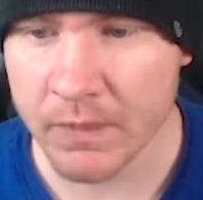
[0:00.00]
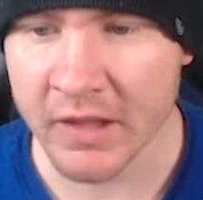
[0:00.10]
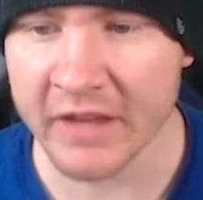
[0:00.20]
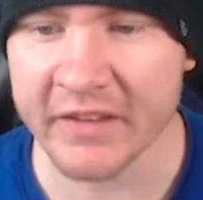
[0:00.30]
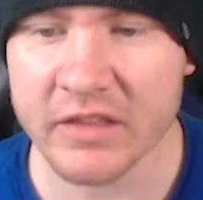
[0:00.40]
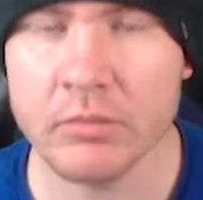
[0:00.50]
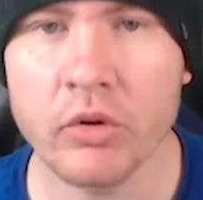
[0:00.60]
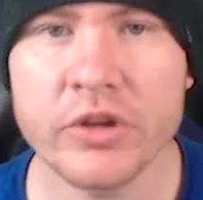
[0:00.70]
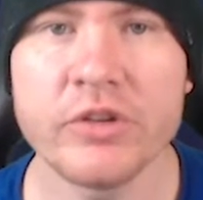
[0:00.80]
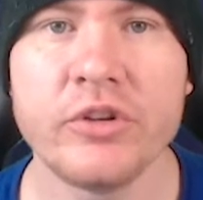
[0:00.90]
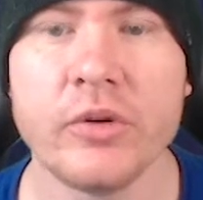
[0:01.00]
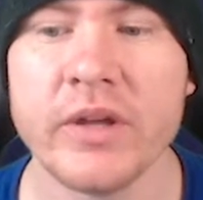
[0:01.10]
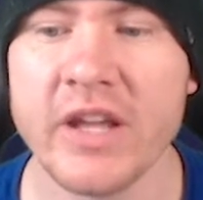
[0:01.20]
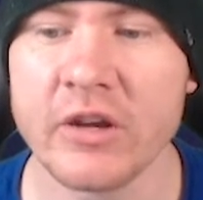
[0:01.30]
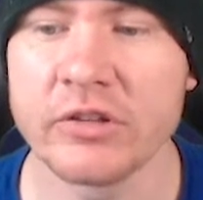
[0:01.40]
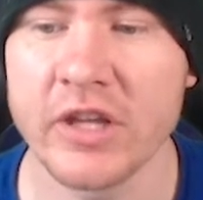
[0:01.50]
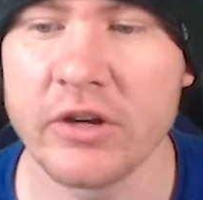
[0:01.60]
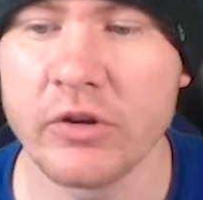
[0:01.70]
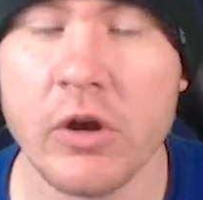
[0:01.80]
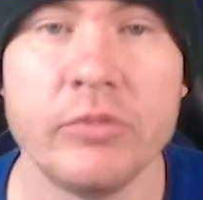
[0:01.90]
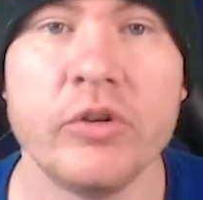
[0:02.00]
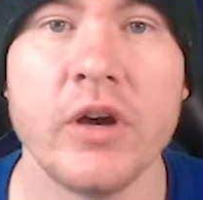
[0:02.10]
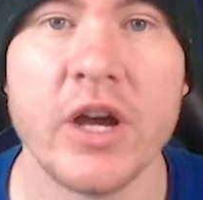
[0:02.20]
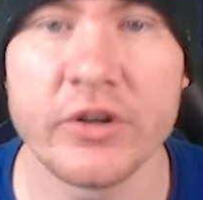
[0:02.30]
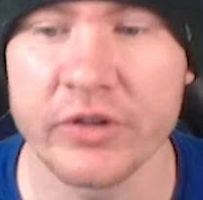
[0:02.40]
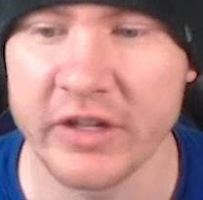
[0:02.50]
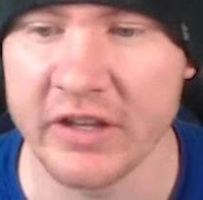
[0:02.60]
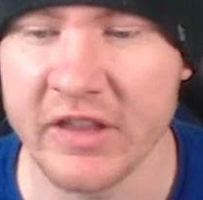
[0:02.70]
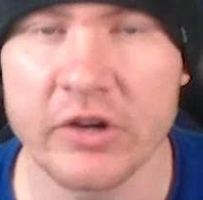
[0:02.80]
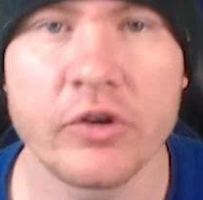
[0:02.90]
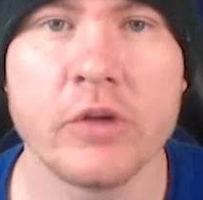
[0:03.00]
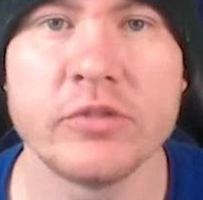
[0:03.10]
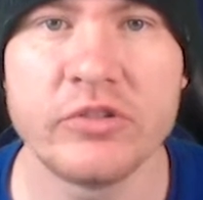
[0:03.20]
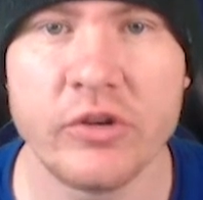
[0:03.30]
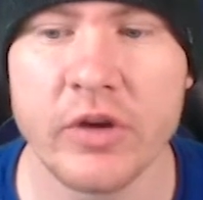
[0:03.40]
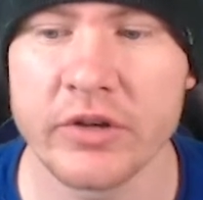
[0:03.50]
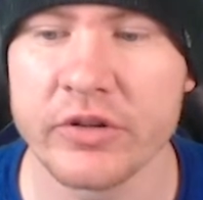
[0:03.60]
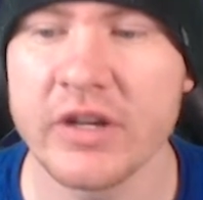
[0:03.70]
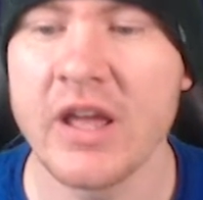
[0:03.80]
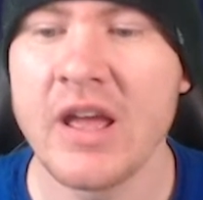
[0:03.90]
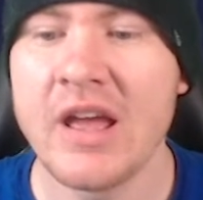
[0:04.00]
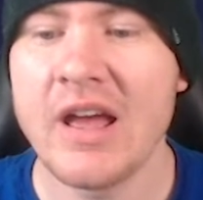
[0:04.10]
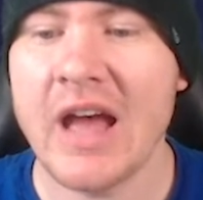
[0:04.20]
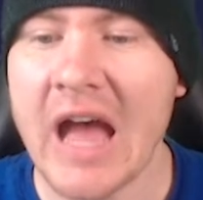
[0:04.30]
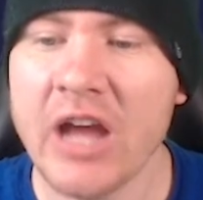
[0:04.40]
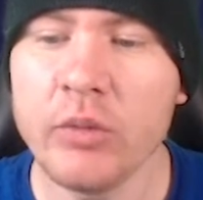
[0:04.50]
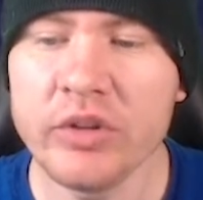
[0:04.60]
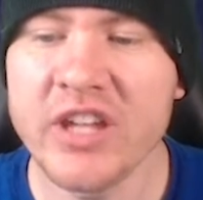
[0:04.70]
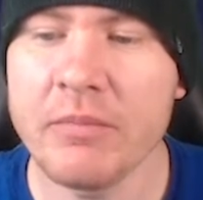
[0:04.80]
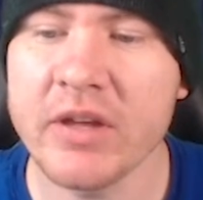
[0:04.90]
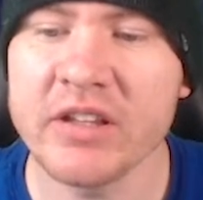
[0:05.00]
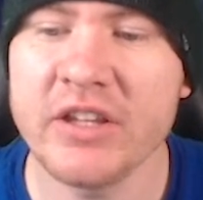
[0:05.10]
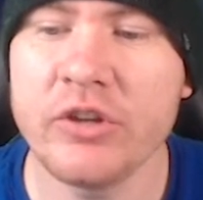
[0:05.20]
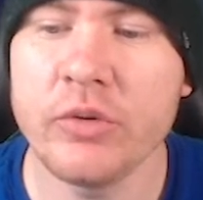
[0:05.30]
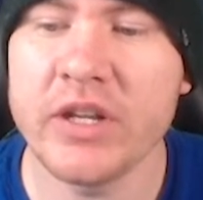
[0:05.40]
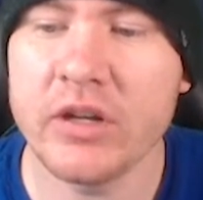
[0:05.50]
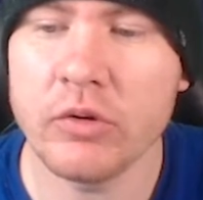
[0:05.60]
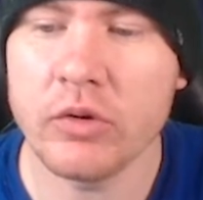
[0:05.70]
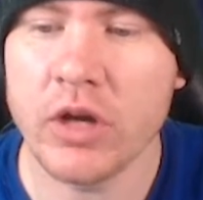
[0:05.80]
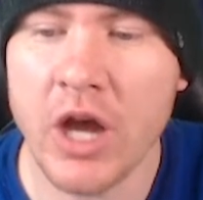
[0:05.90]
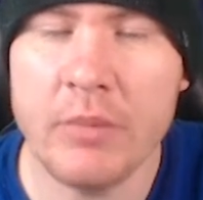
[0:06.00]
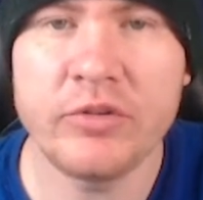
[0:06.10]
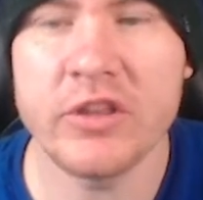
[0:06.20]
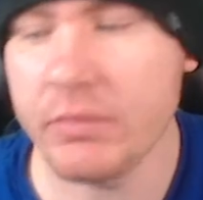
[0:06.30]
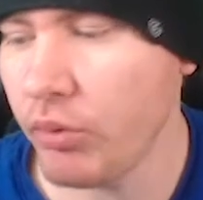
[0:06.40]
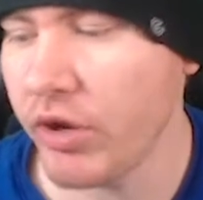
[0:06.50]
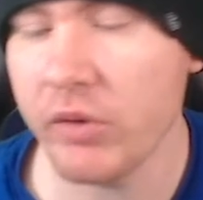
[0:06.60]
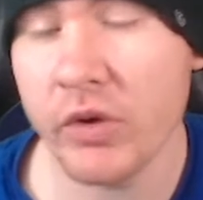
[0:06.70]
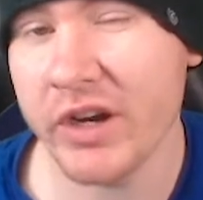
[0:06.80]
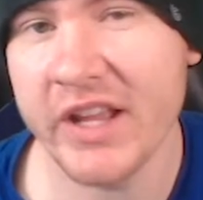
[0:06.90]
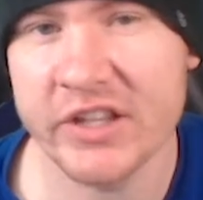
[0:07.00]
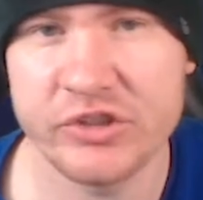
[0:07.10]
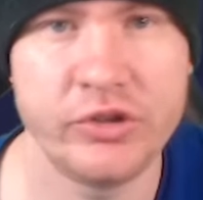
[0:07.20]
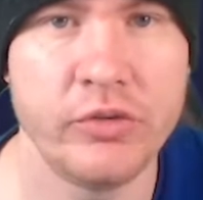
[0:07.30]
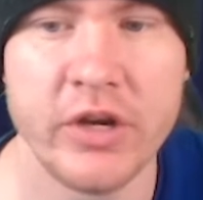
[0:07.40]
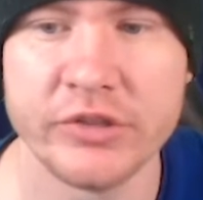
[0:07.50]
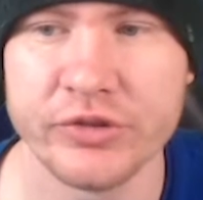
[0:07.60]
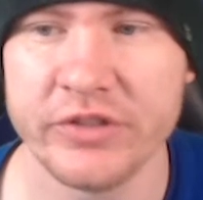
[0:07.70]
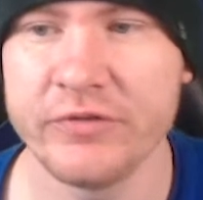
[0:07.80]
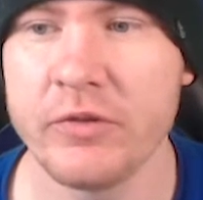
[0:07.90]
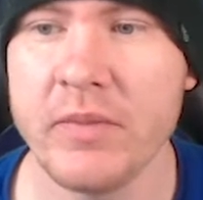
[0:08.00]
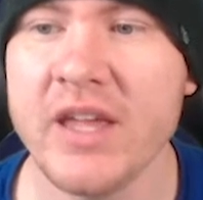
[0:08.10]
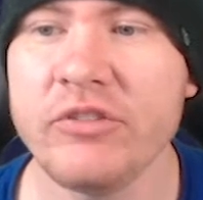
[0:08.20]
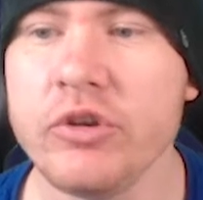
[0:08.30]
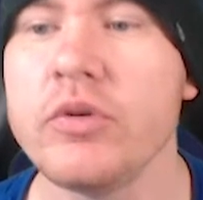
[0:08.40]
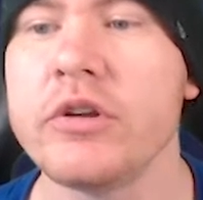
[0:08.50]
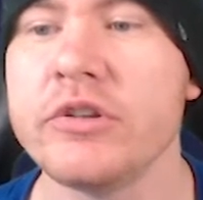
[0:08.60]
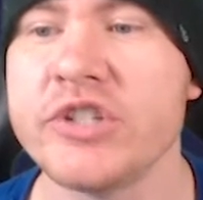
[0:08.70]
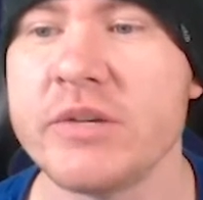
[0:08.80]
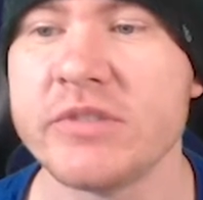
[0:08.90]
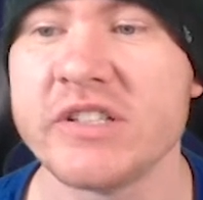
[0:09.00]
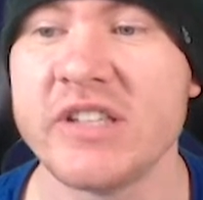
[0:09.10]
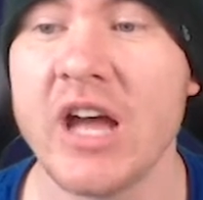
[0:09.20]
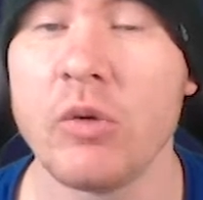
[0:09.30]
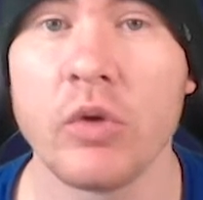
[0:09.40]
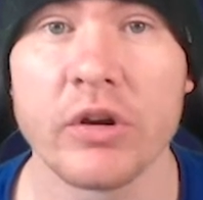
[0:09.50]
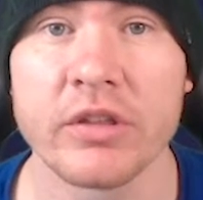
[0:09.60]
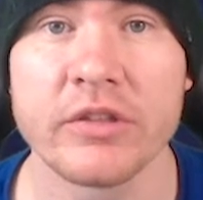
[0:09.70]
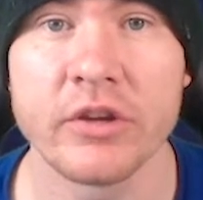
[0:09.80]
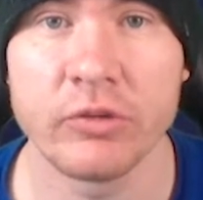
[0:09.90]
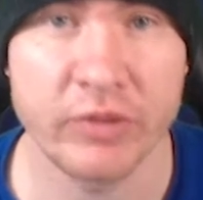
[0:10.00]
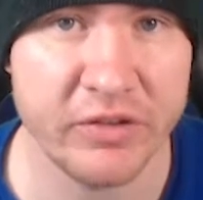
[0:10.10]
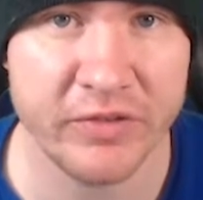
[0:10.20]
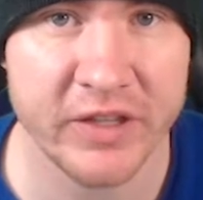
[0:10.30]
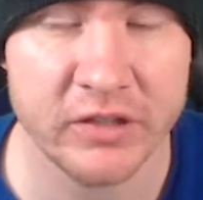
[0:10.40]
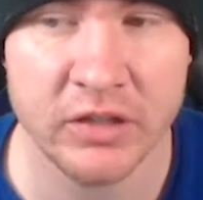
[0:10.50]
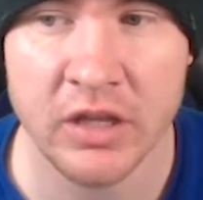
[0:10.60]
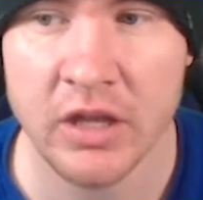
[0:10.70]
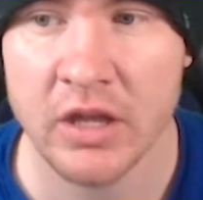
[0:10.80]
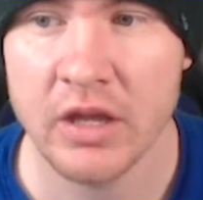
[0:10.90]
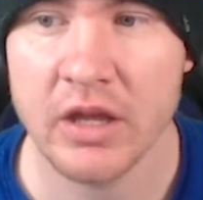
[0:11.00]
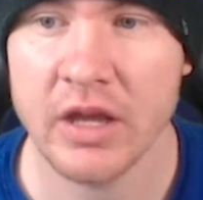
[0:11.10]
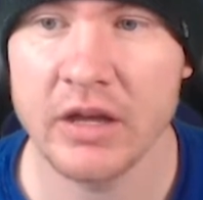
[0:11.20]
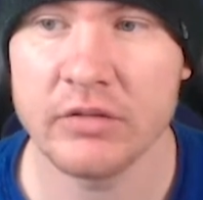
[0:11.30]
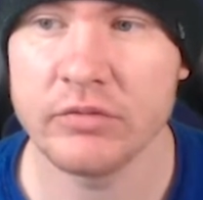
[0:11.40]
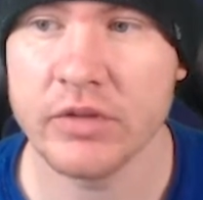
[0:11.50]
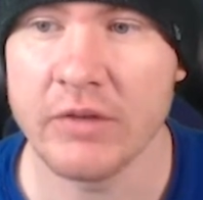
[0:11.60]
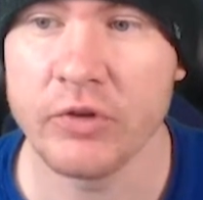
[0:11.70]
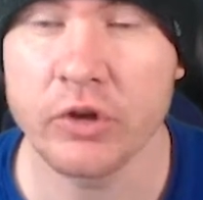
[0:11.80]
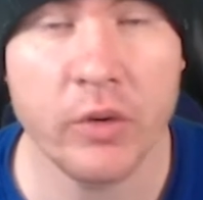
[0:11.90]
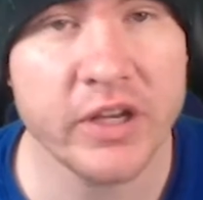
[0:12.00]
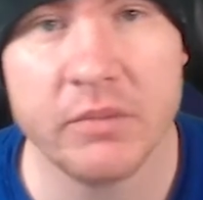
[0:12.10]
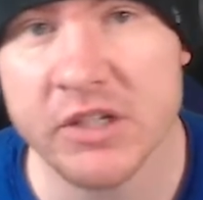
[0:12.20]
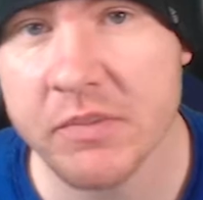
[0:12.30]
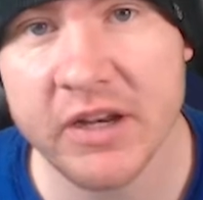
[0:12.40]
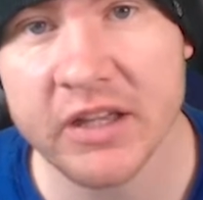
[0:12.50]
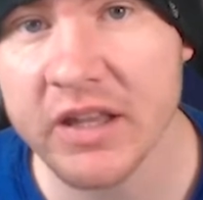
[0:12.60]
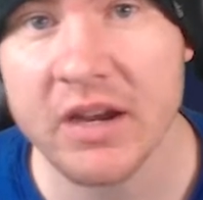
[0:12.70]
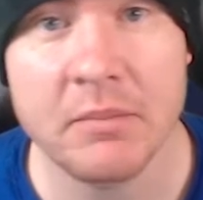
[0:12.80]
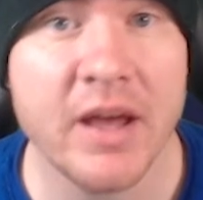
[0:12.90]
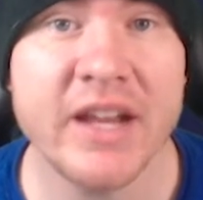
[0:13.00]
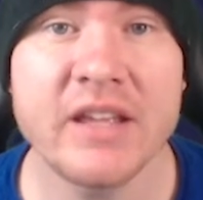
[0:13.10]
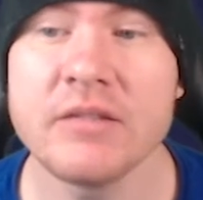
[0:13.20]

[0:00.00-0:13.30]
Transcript: and then the more you do it, it'll it'll go up to 100 and then it'll go up to 200. I will typically do it up to the point where it hits 200. For me, 200 gems is not worth a refill. Uh, if you're going to be spending a lot of money,